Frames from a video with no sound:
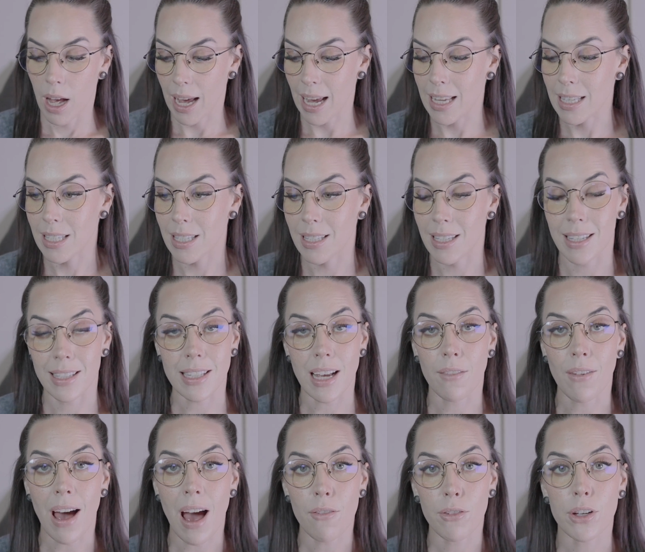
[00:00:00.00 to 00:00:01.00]
instances
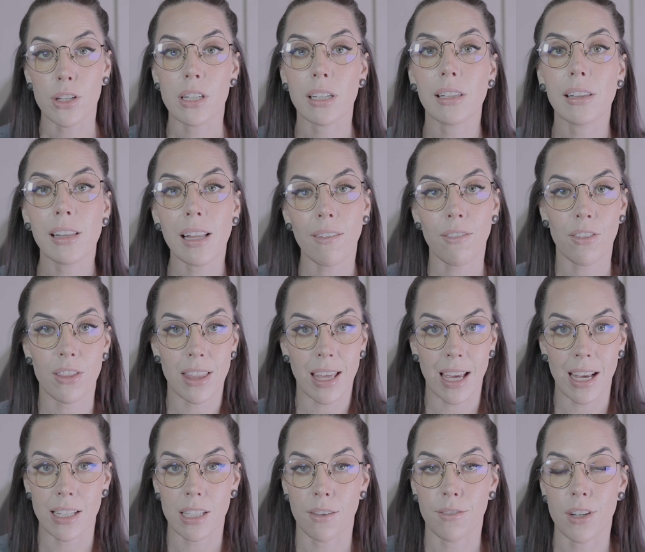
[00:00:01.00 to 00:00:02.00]
of having to lift
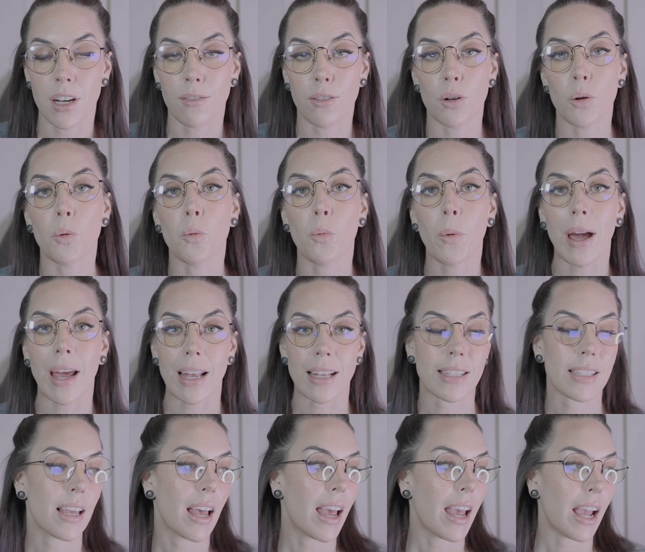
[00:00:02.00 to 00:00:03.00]
things of different
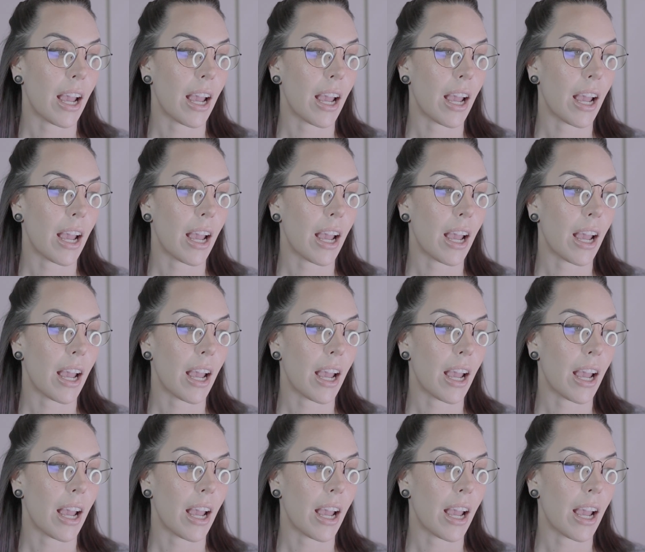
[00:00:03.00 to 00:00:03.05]
weights